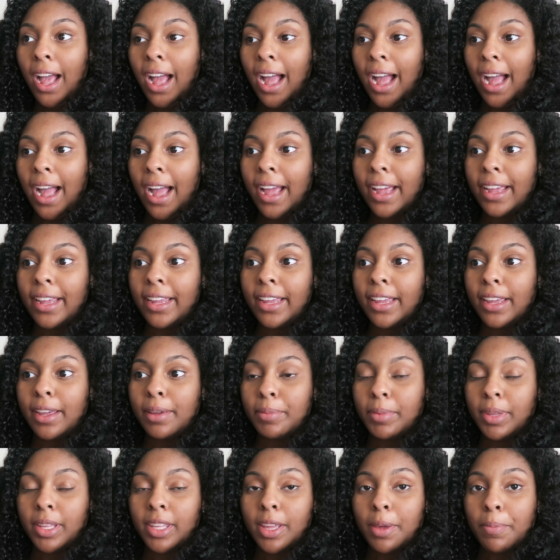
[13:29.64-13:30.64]
I
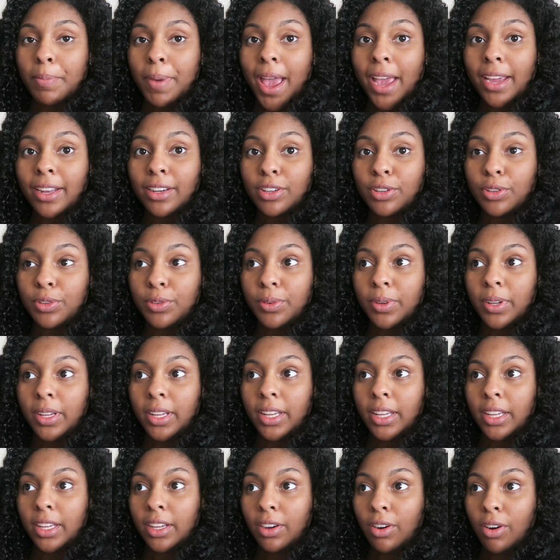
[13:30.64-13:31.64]
am in the back
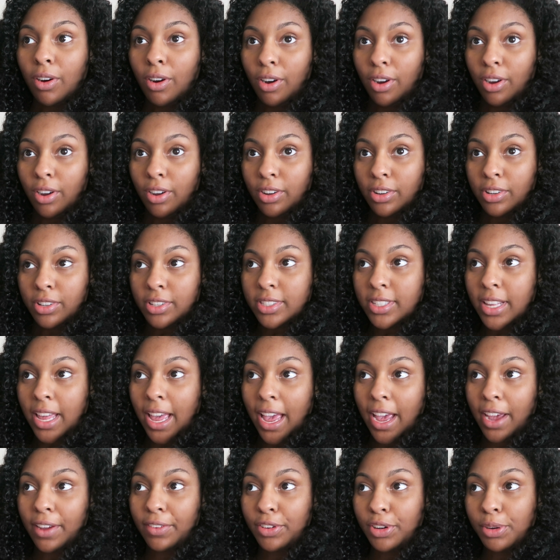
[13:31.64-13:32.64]
doing calls.
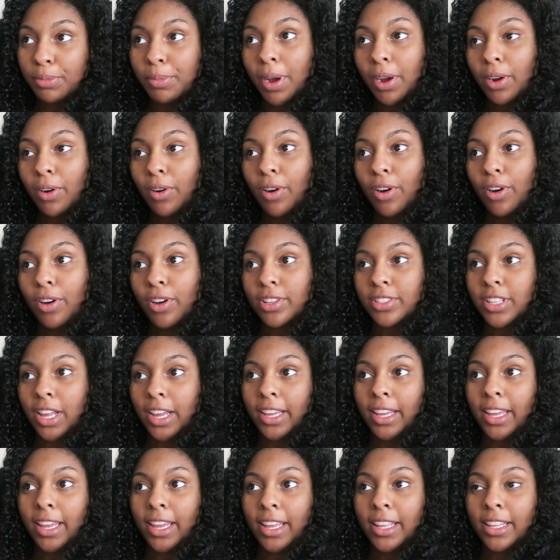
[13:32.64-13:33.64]
After my calls,
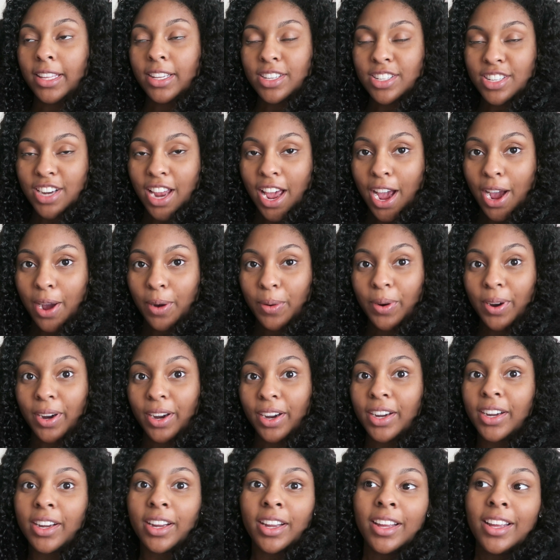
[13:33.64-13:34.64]
I get in the
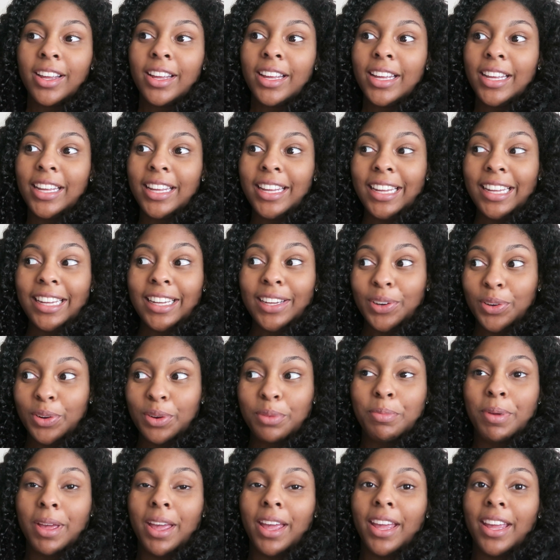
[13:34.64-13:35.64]
shower and go
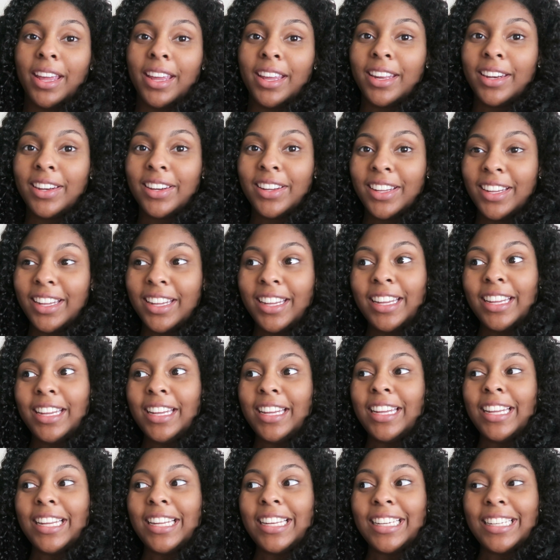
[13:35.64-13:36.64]
to bed,
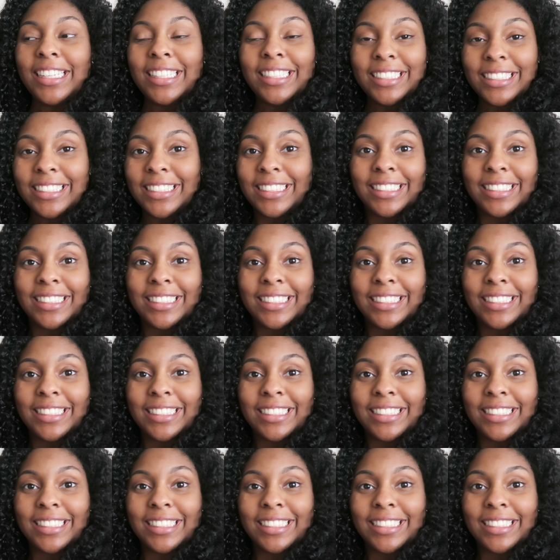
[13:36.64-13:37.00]
and